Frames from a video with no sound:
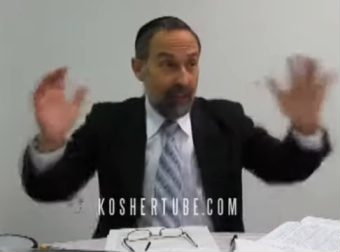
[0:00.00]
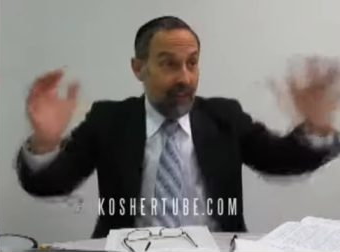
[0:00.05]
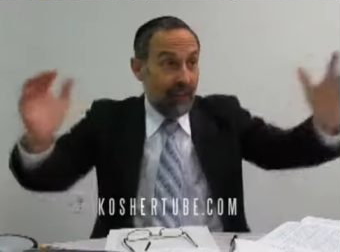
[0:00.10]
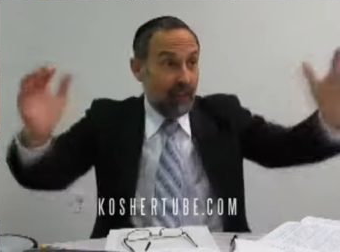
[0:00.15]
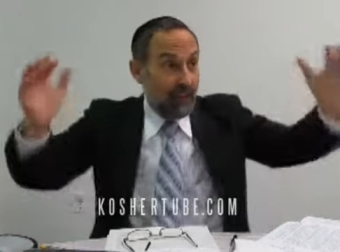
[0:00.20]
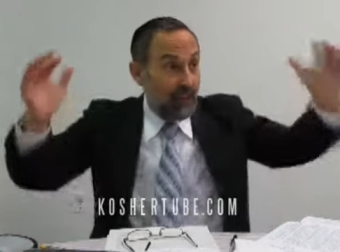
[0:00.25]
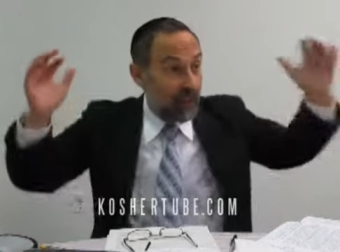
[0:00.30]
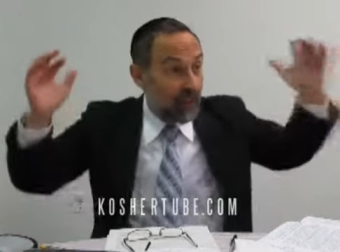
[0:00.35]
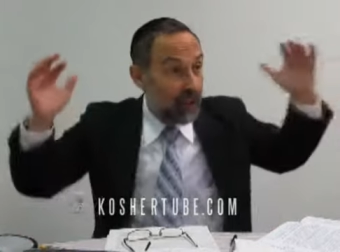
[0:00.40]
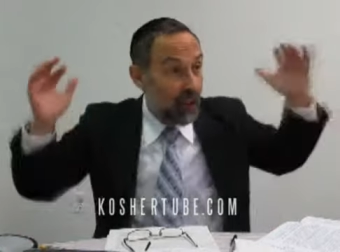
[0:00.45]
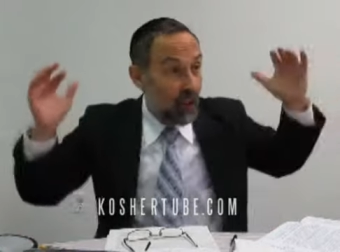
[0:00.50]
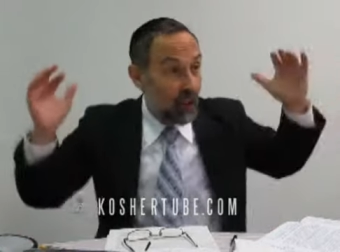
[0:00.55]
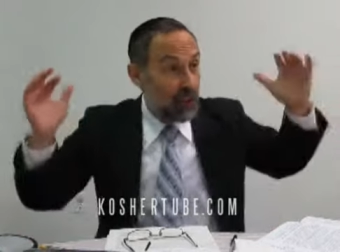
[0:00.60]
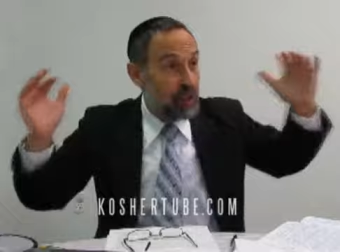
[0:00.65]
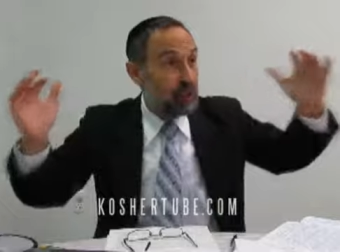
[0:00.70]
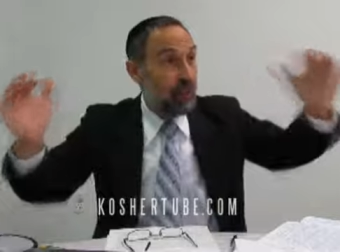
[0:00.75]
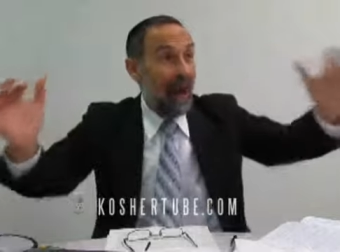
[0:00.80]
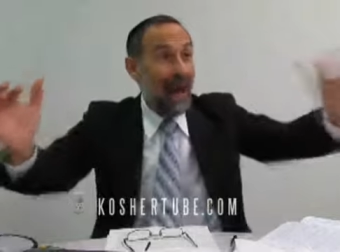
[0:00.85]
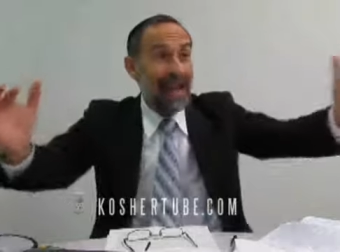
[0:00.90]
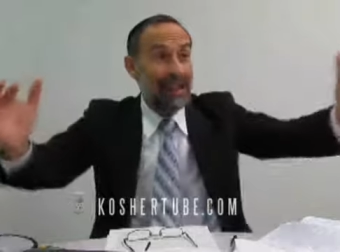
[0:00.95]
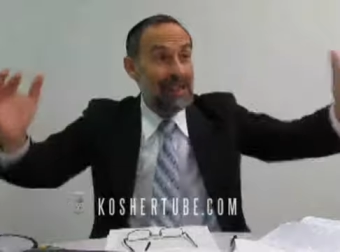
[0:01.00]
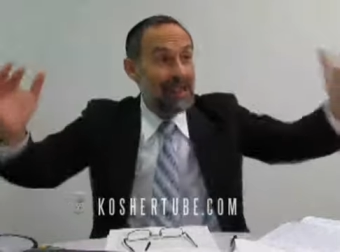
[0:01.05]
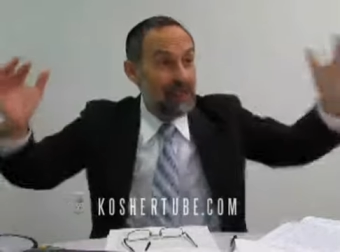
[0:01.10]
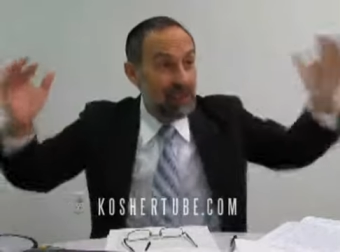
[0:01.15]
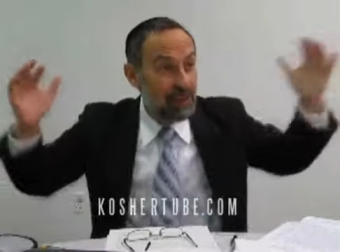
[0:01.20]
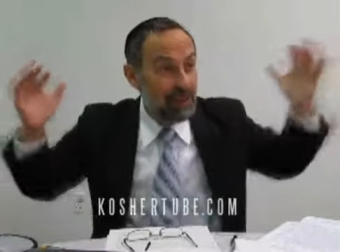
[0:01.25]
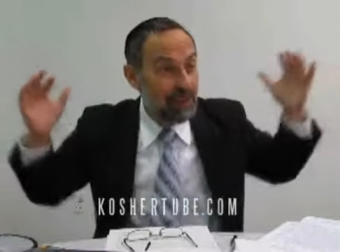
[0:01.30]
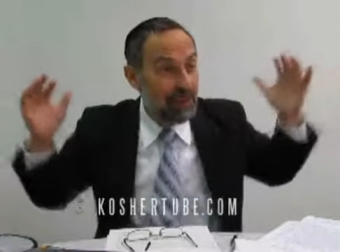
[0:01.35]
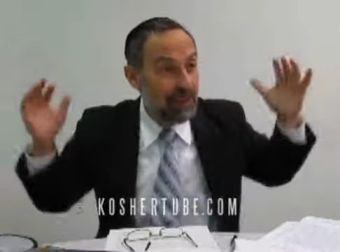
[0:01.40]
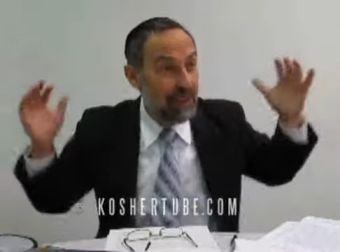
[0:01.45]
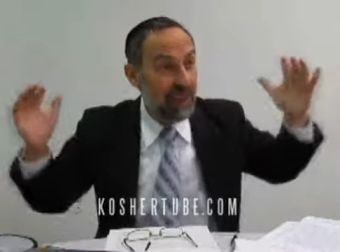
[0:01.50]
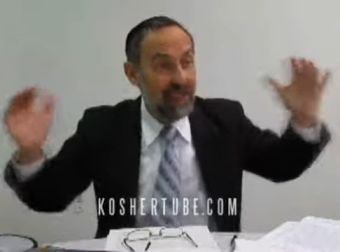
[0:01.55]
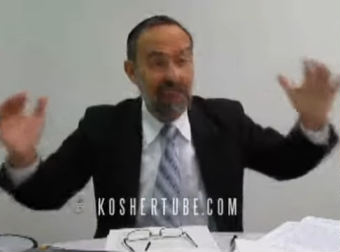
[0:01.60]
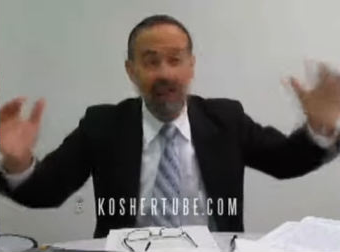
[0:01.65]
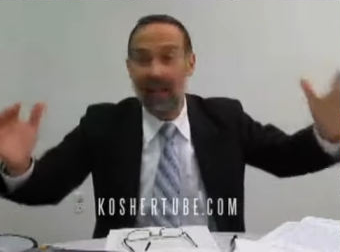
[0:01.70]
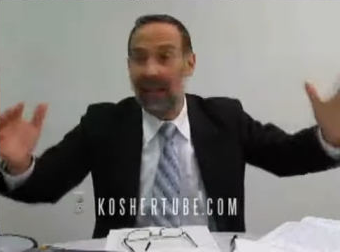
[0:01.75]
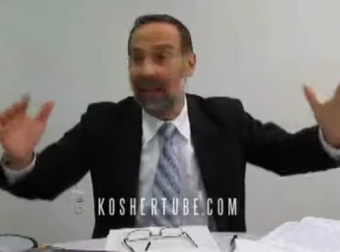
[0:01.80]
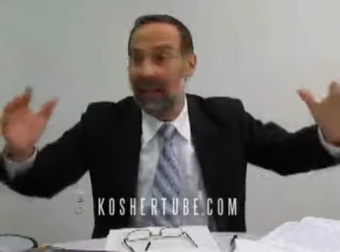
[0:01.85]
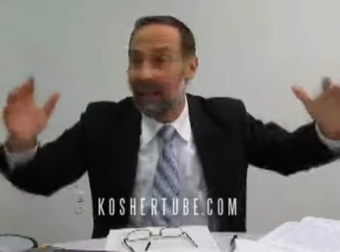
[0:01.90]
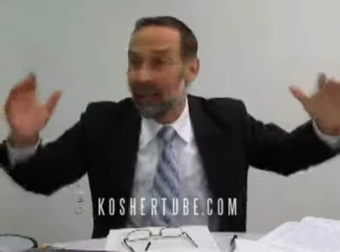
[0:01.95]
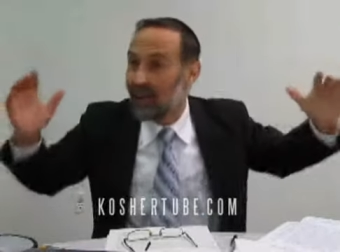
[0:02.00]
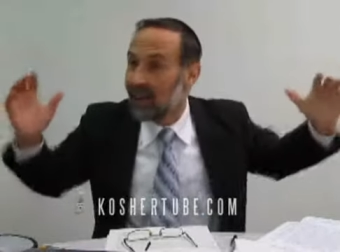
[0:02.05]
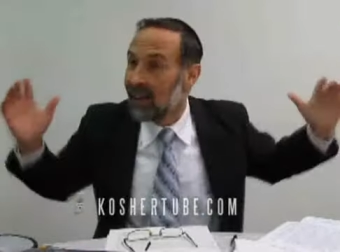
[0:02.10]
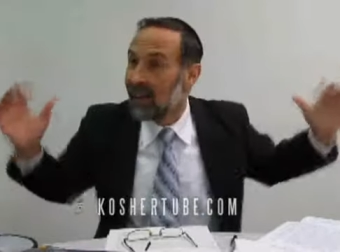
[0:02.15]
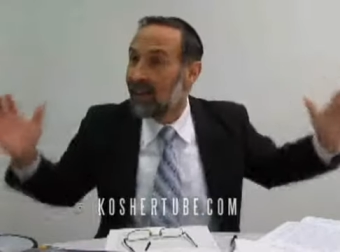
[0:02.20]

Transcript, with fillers: him the Ketonis Passiv and, and, and